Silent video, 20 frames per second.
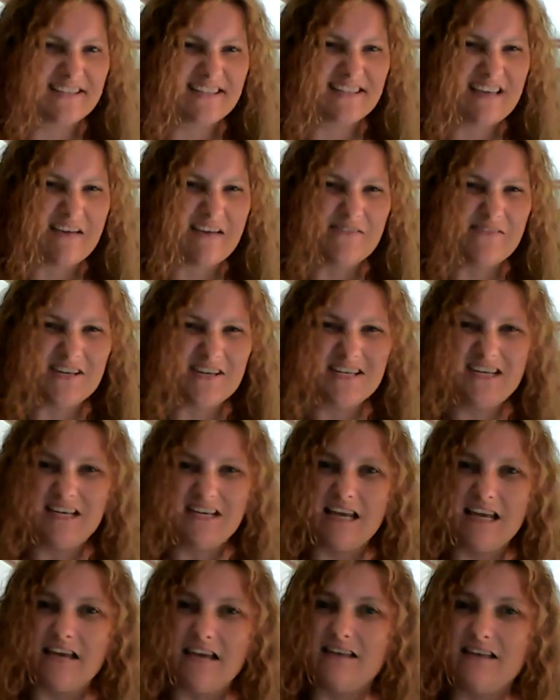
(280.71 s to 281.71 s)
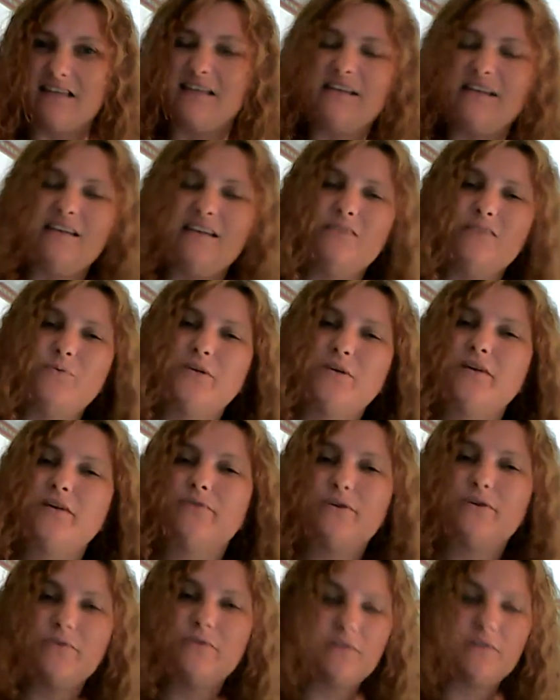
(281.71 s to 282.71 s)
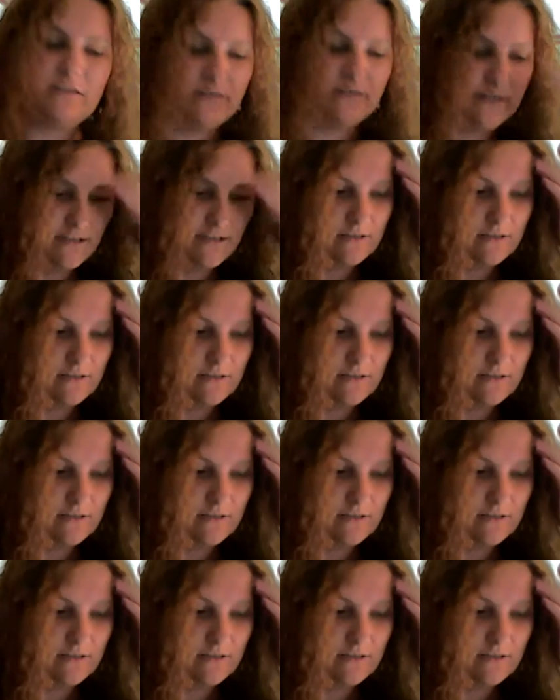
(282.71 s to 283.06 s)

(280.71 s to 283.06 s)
17, 18 when I wrote these.